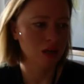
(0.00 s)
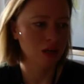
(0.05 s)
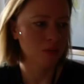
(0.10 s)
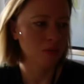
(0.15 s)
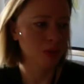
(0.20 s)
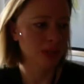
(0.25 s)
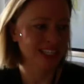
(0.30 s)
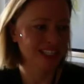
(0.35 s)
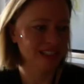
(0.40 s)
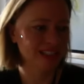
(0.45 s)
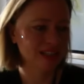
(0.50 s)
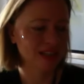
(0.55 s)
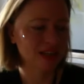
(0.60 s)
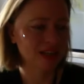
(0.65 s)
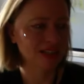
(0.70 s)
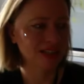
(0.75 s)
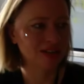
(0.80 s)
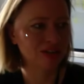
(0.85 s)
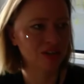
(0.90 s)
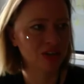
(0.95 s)
but it's
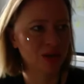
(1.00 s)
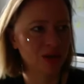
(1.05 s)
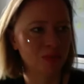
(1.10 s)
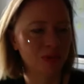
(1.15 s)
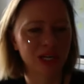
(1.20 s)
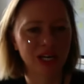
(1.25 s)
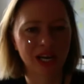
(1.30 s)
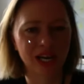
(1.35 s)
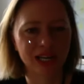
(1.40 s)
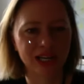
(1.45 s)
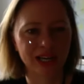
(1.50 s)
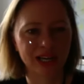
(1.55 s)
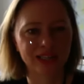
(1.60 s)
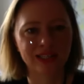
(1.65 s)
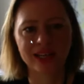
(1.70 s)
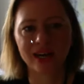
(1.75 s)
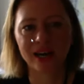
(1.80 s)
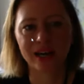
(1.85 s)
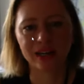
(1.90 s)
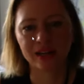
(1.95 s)
it's gonna be like a
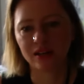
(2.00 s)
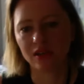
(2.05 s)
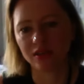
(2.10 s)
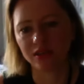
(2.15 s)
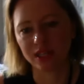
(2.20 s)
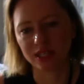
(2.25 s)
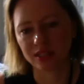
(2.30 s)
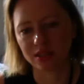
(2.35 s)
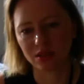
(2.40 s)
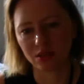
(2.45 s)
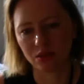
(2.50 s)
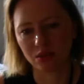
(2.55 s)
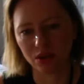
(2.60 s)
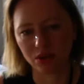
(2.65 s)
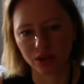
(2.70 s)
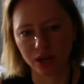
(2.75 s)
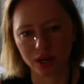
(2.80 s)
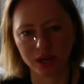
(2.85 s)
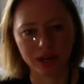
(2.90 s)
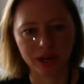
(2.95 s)
tile that's no
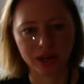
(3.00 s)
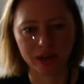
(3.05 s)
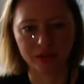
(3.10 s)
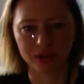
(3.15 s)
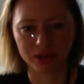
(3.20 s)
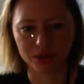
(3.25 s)
longer there, and